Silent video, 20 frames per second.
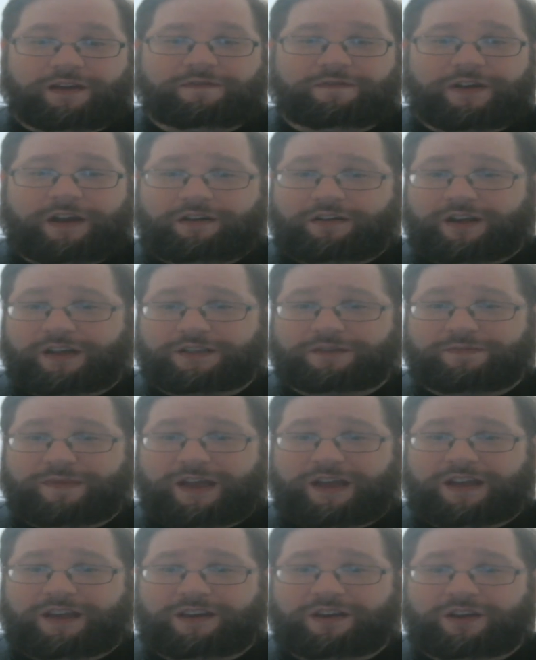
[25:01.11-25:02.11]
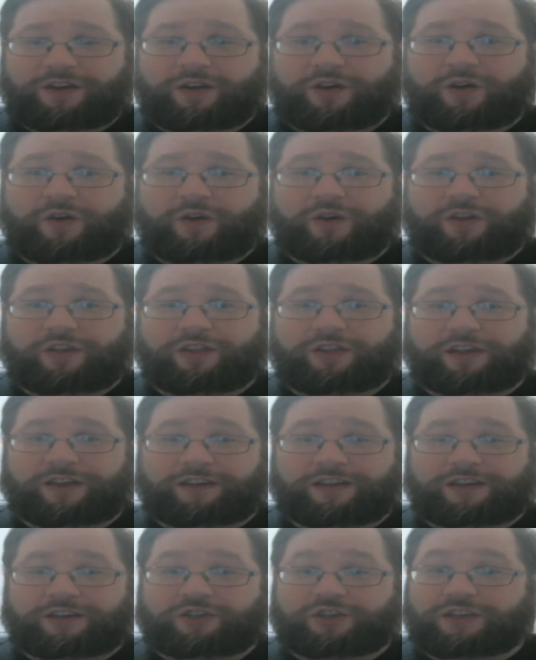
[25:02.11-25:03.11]
various men
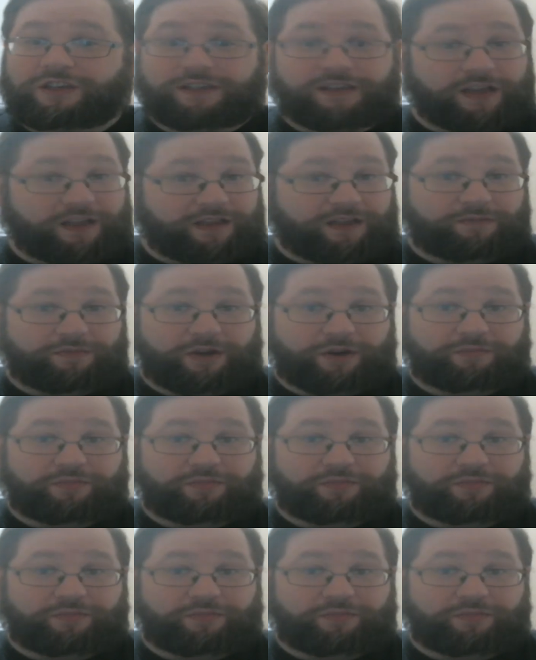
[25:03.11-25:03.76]
thinking she's nothing but a